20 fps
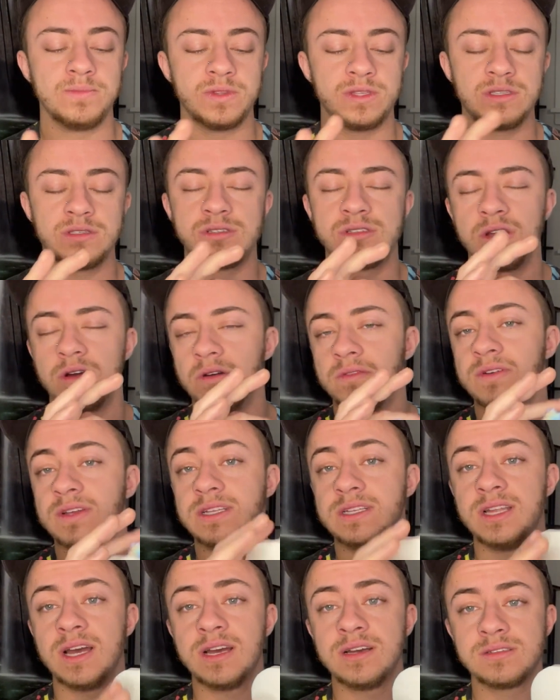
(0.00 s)
So if
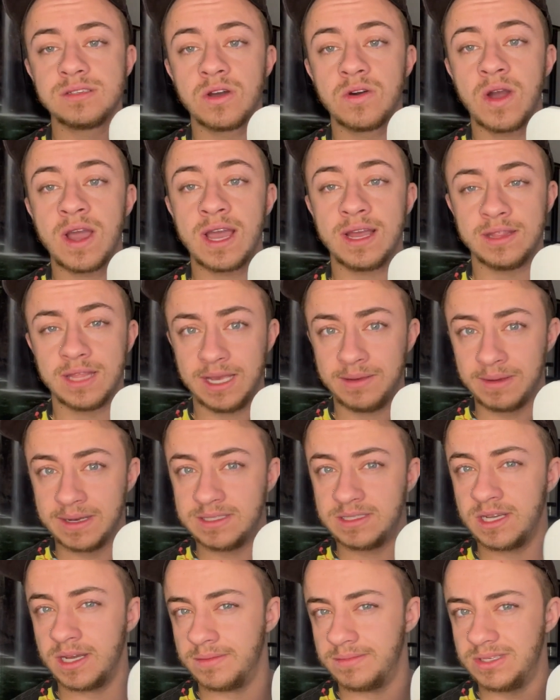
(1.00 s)
it does go ahead, like my
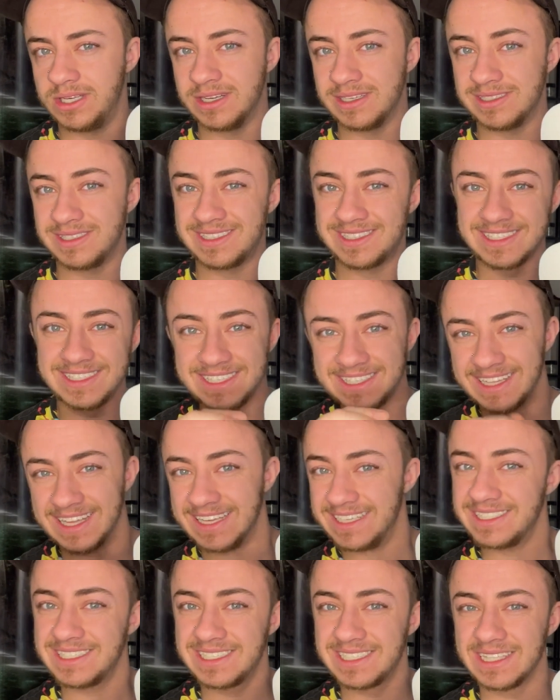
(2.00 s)
tip does
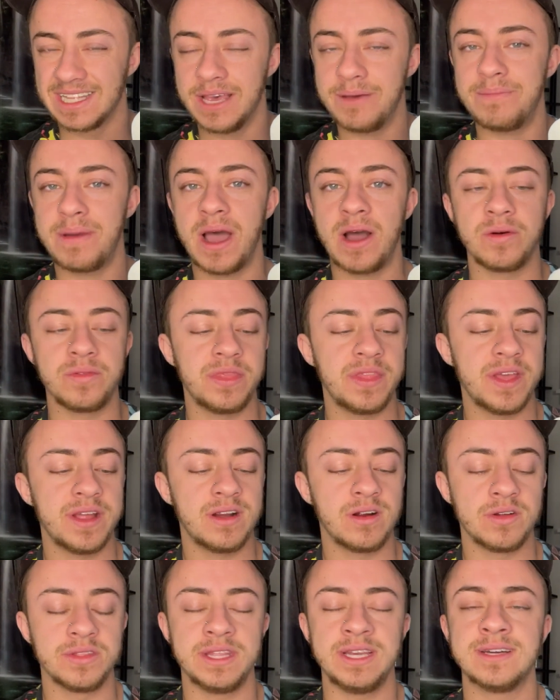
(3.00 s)
like slip out
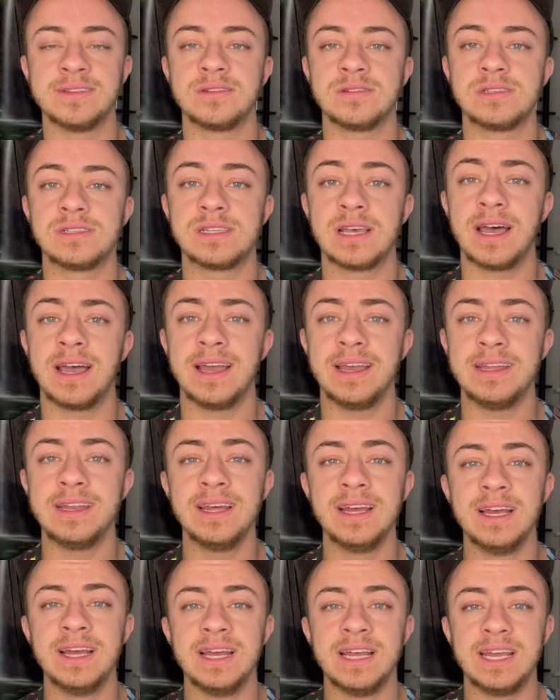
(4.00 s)
there on the other side,
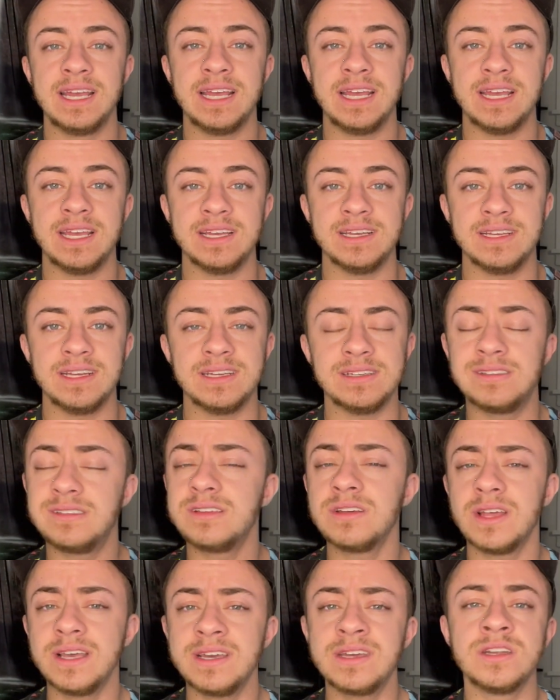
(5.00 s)
it's
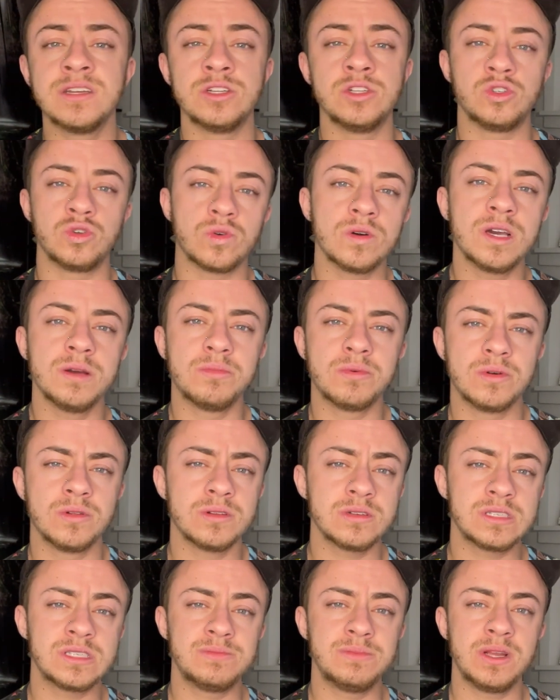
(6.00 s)
still like an enjoyable
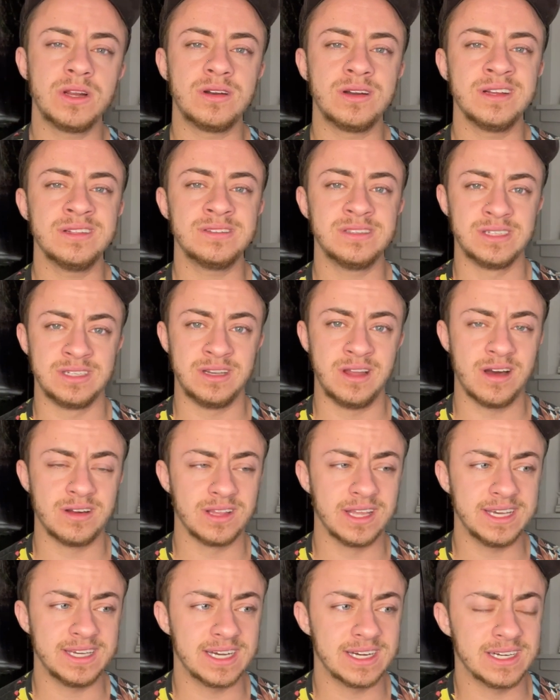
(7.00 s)
experience and not
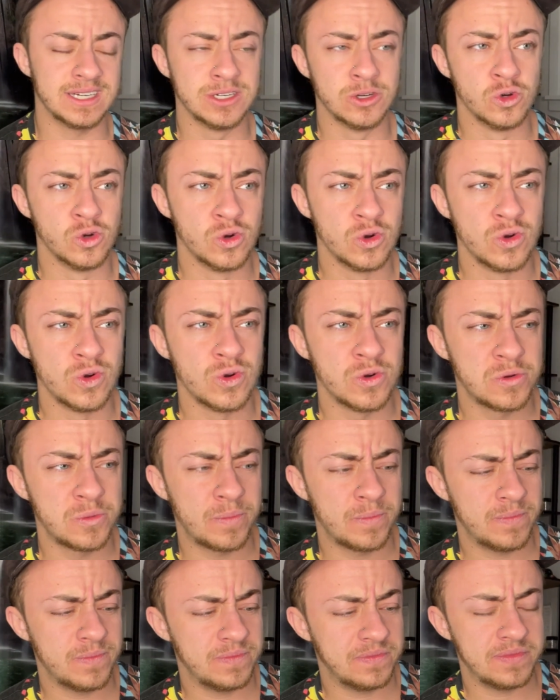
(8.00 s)
like a
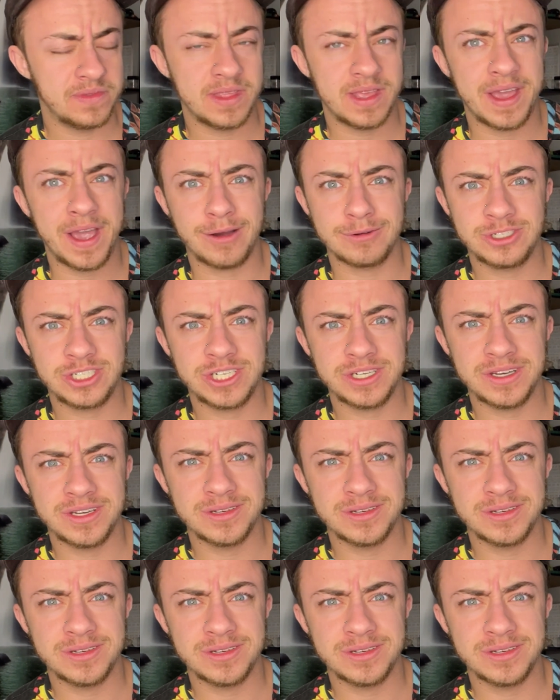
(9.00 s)
ouchie.